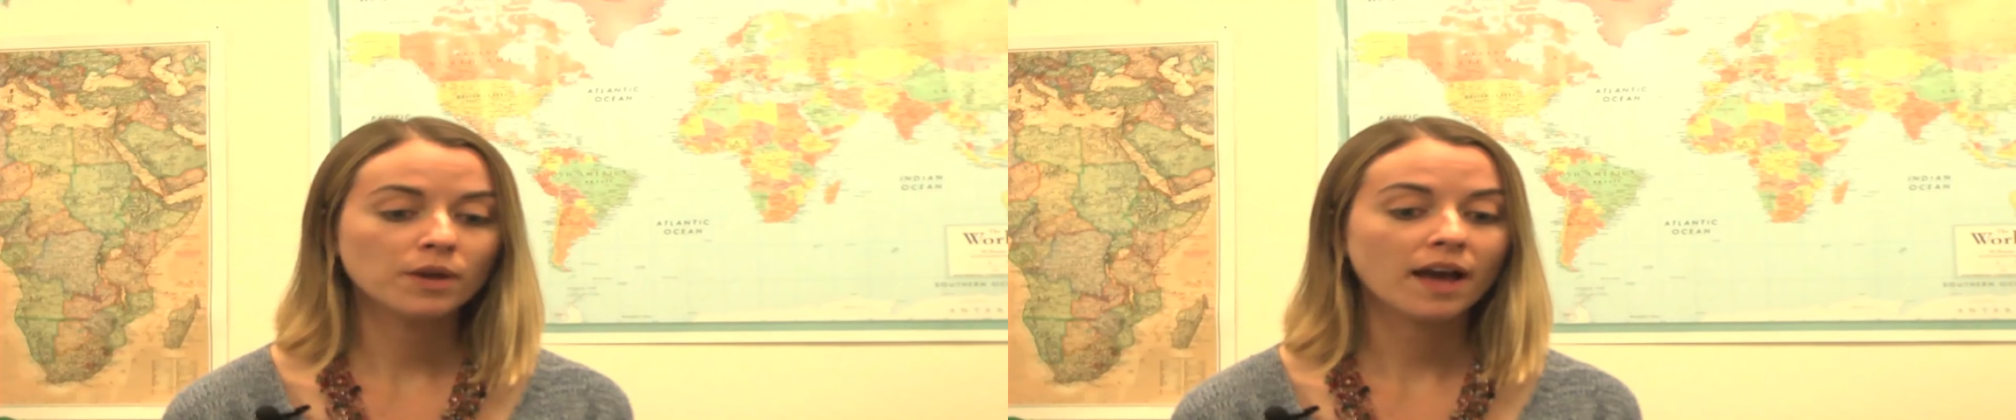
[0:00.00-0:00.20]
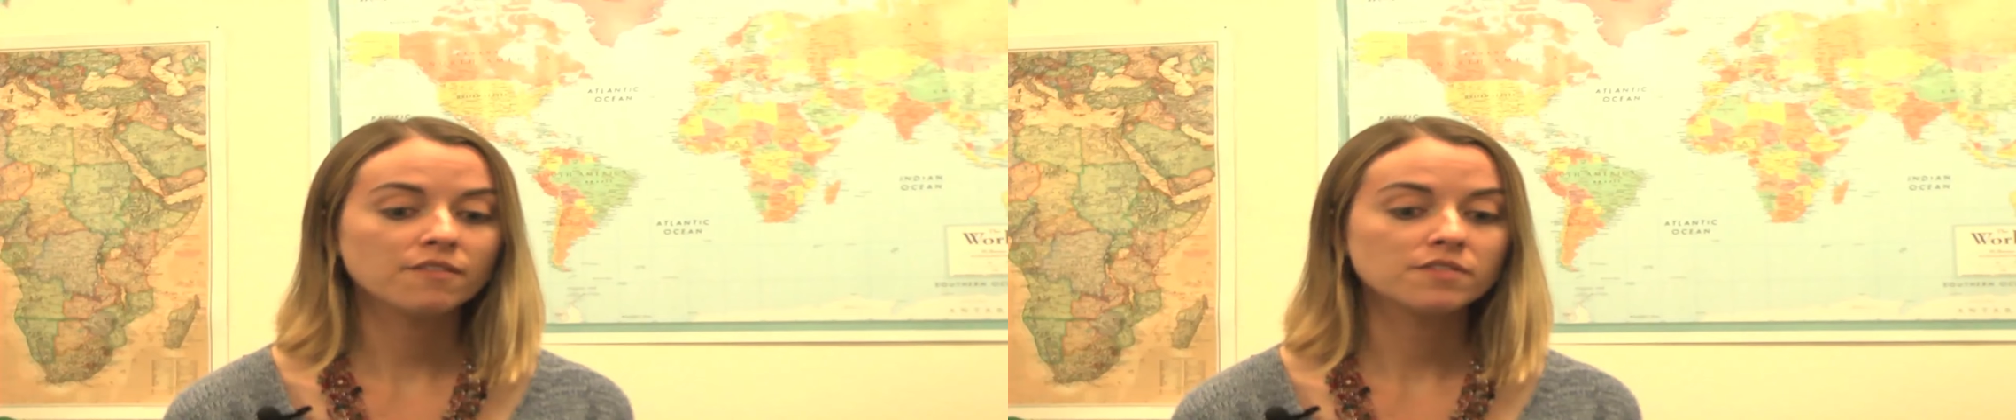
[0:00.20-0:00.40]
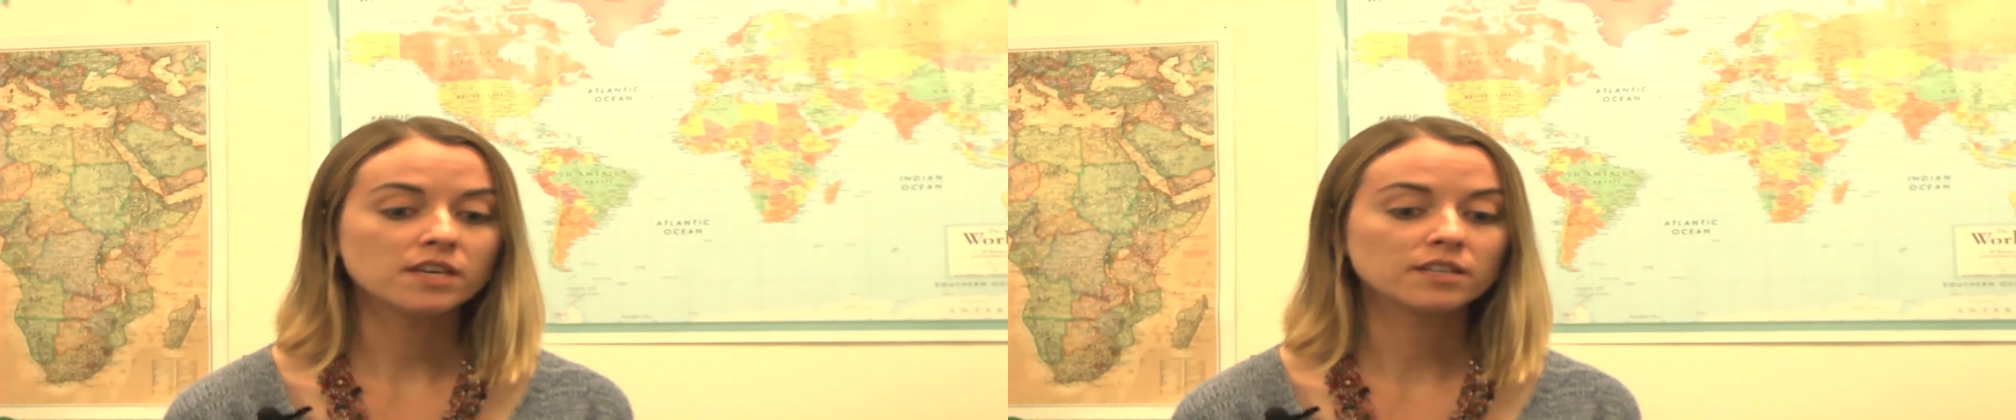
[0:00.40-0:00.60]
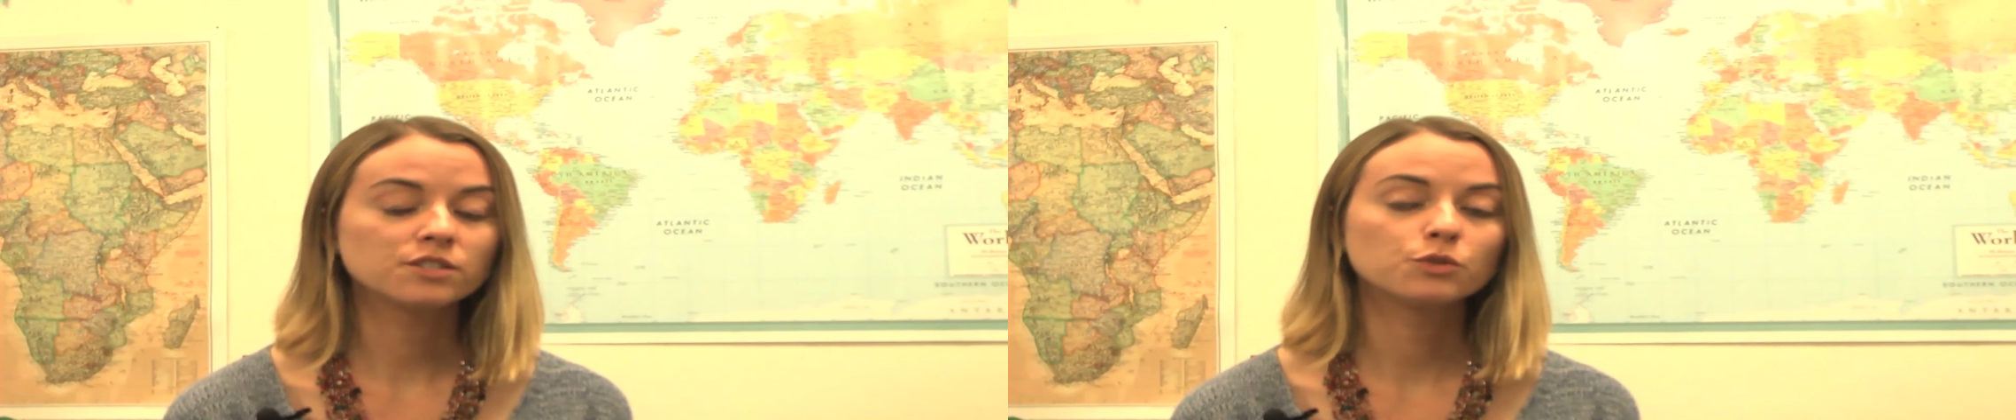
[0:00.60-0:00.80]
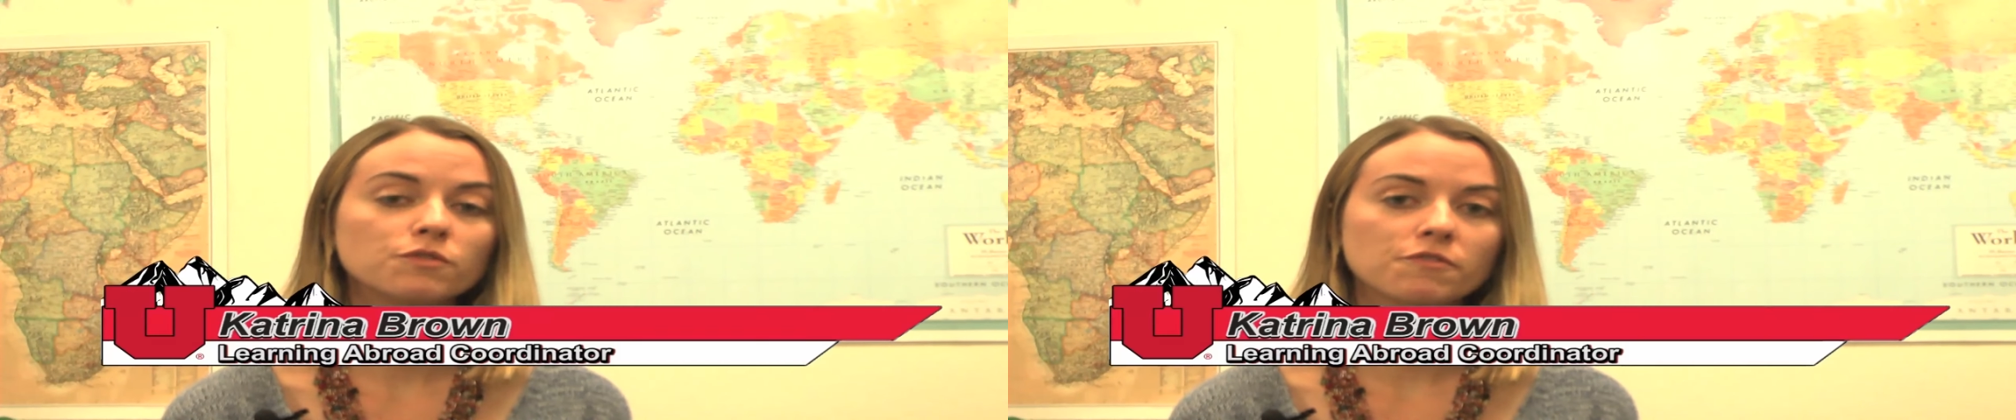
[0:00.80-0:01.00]
have the
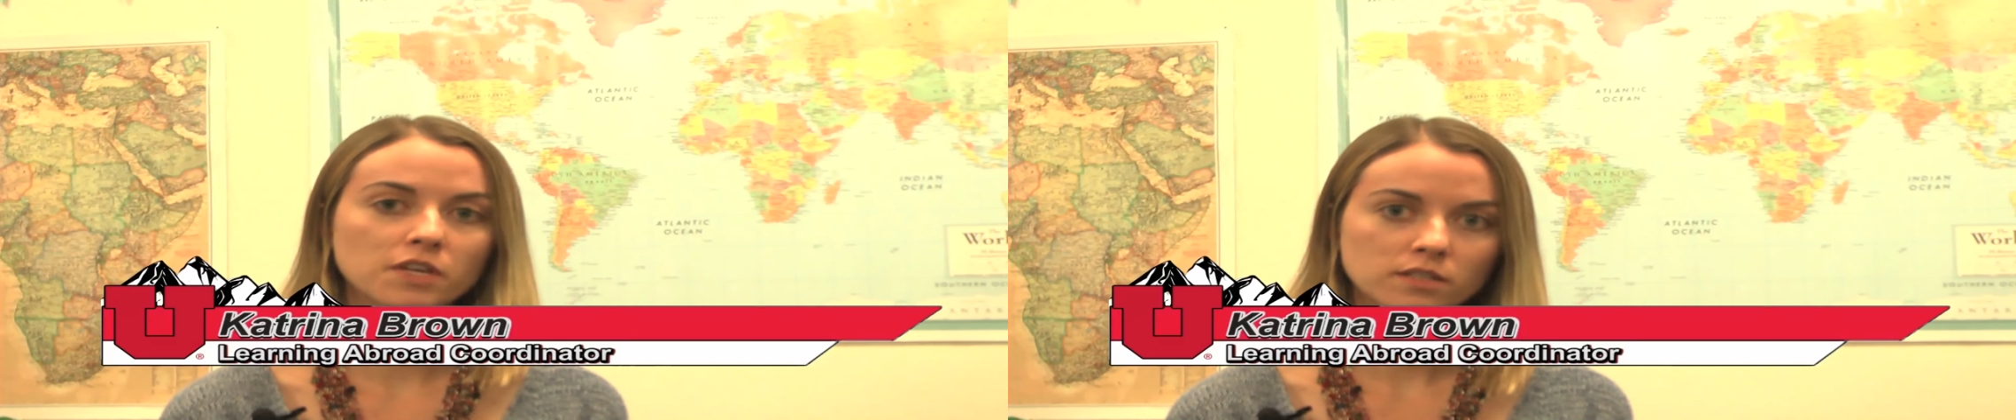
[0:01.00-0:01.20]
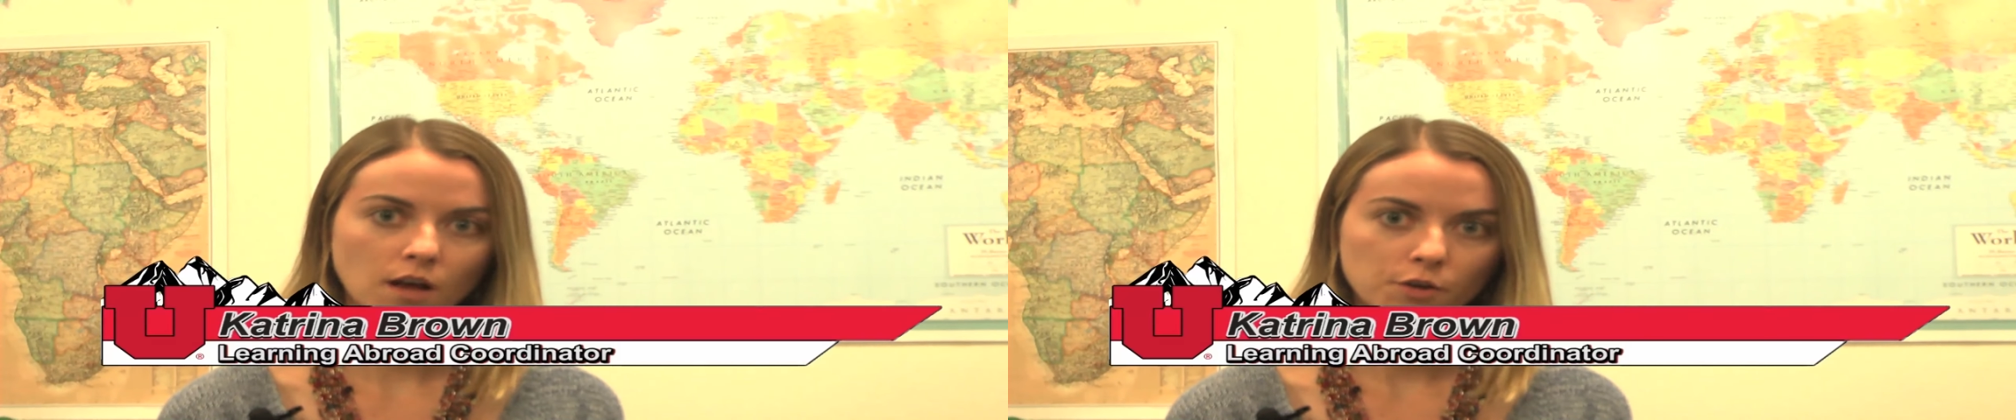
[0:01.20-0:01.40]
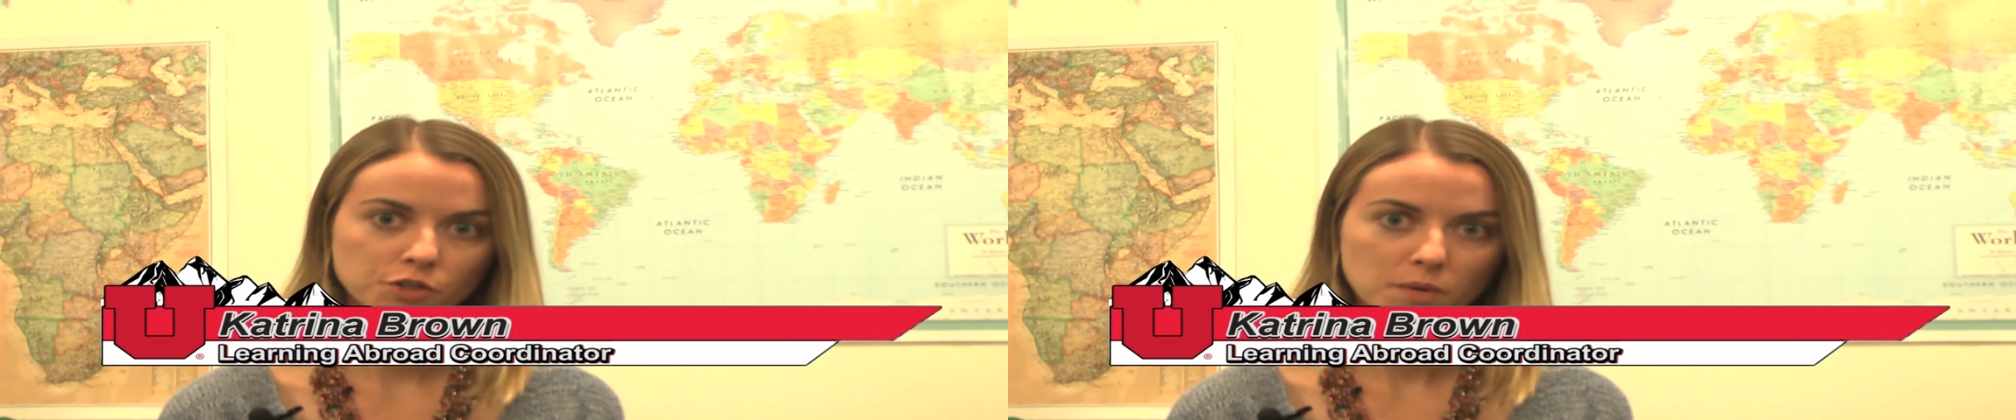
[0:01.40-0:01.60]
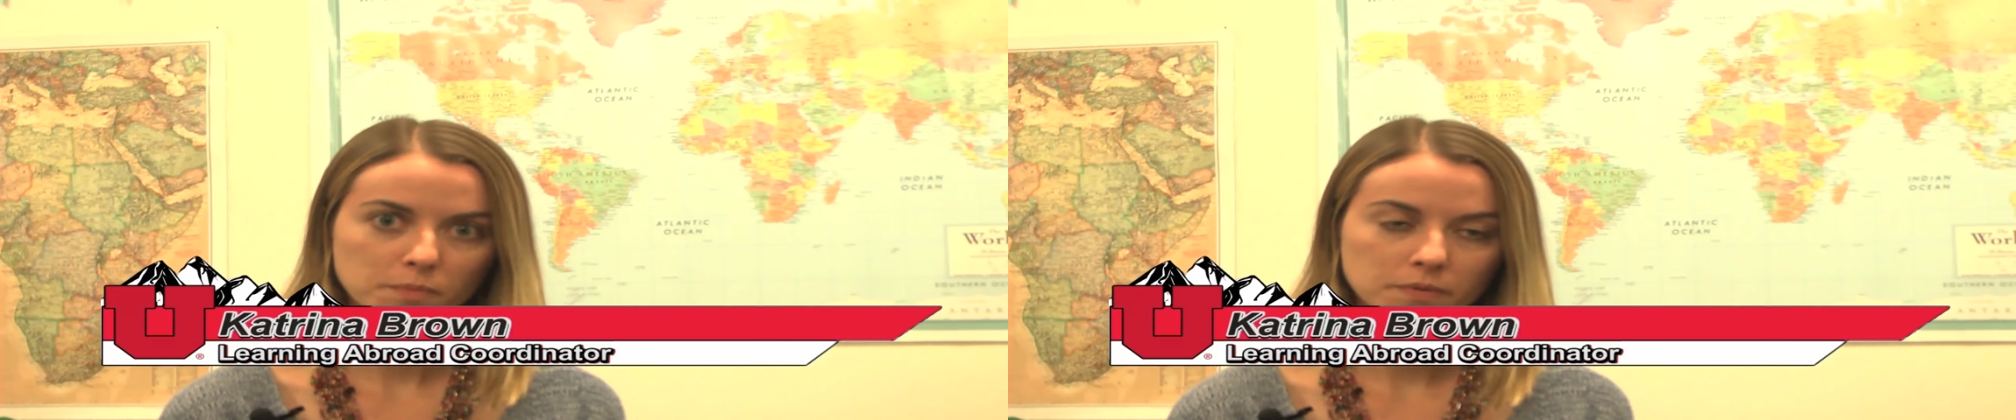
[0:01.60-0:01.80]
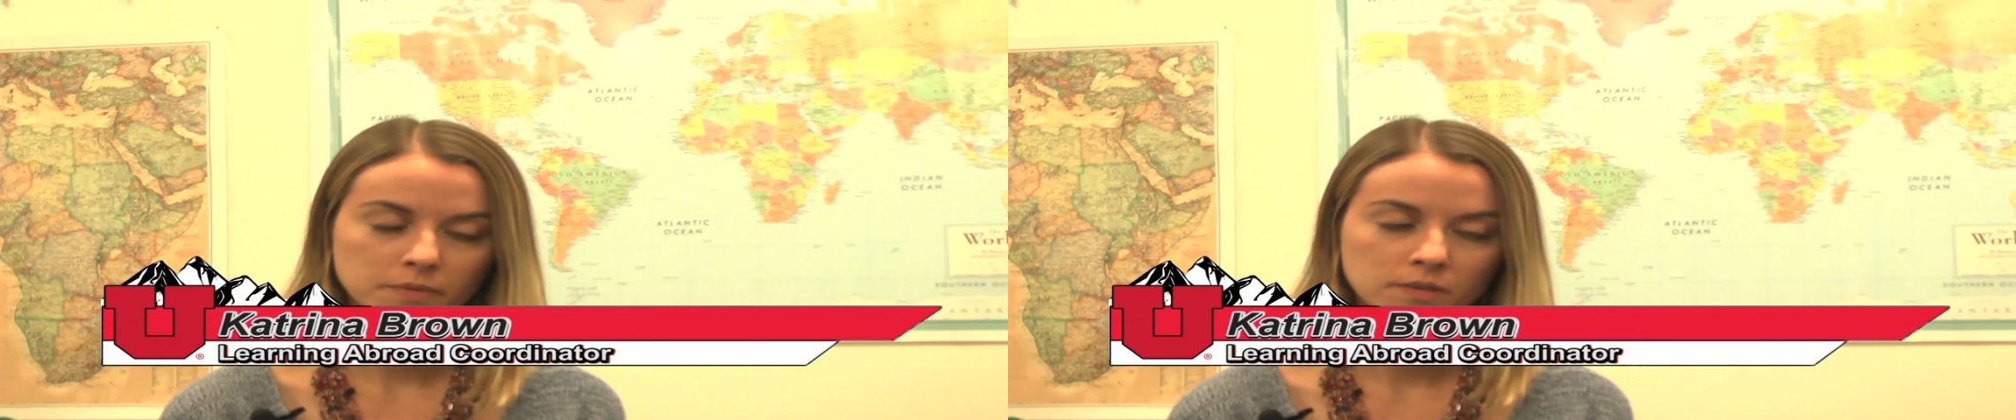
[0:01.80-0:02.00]
Student Fee Scholarship,